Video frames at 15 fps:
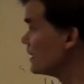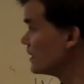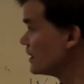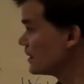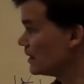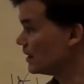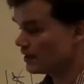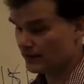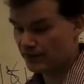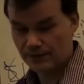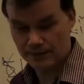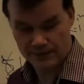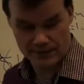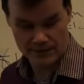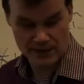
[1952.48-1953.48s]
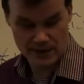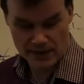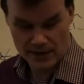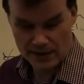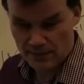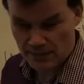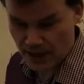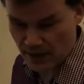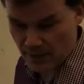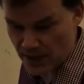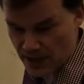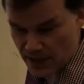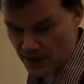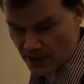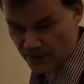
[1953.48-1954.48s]
the kind of main
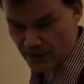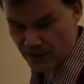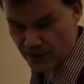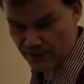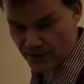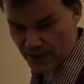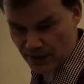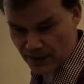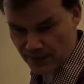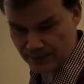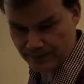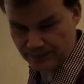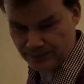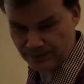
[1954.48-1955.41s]
message of this figure.